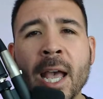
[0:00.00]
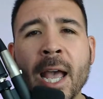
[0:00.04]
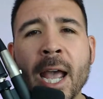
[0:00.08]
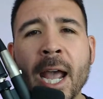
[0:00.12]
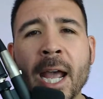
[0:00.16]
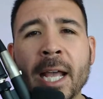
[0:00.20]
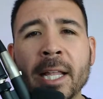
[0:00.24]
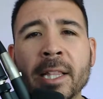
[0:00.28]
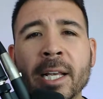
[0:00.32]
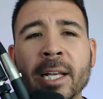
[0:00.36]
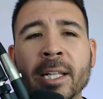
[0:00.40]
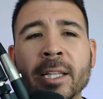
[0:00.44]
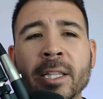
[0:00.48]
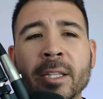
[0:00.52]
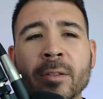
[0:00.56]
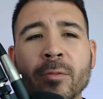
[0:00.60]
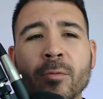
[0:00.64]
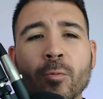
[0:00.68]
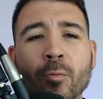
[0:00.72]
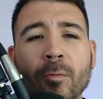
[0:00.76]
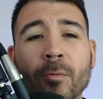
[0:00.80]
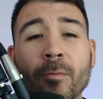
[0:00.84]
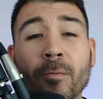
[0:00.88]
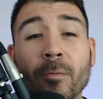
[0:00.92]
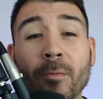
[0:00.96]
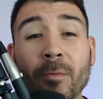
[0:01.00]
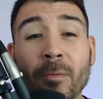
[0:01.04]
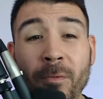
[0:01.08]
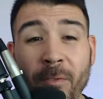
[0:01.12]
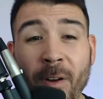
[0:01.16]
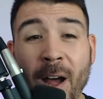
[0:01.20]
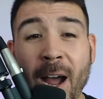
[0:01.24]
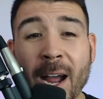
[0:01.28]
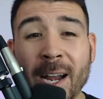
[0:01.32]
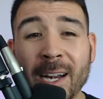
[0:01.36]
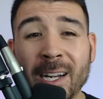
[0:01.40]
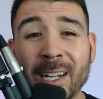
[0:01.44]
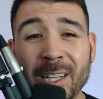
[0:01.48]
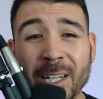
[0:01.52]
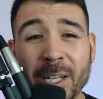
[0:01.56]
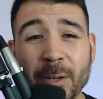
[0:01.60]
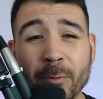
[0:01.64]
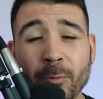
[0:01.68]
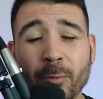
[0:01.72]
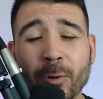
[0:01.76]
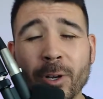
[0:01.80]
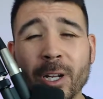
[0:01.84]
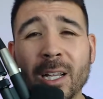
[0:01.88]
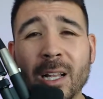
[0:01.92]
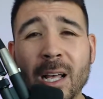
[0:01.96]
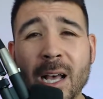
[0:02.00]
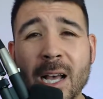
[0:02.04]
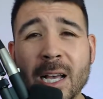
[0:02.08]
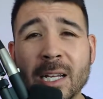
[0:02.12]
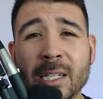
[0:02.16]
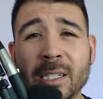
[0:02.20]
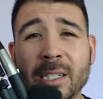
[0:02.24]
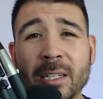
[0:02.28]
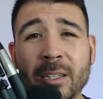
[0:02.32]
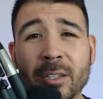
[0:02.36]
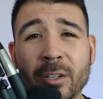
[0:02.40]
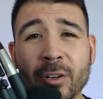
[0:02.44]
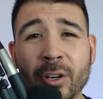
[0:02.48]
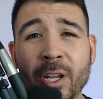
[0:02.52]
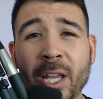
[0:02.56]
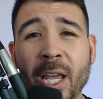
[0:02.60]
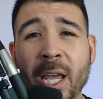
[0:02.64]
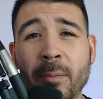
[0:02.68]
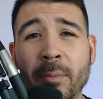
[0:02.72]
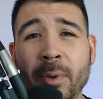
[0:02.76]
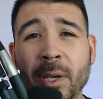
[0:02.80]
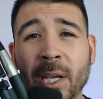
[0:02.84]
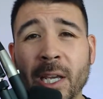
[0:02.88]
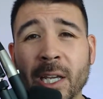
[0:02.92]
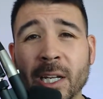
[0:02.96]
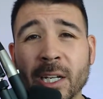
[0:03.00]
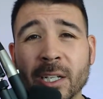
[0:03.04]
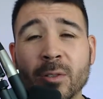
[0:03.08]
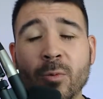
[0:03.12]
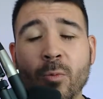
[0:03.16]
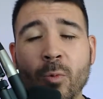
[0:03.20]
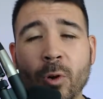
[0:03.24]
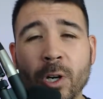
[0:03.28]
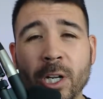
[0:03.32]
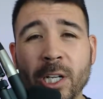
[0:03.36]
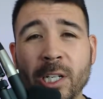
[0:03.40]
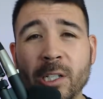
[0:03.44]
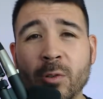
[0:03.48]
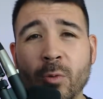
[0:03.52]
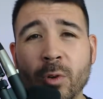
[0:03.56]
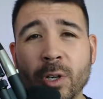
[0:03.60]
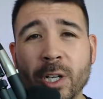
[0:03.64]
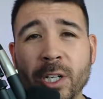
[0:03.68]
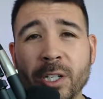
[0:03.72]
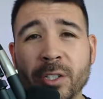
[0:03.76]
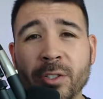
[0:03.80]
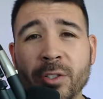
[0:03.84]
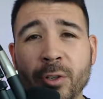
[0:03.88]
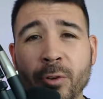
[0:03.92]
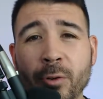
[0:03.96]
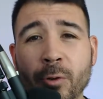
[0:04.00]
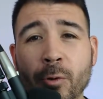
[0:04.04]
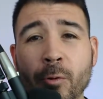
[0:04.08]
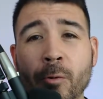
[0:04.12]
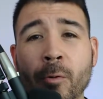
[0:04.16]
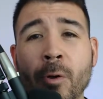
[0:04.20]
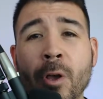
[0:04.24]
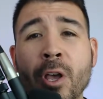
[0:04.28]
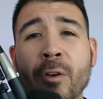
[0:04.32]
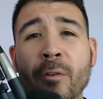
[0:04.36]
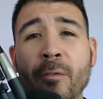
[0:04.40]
and then finally realize that they're camping in a 2022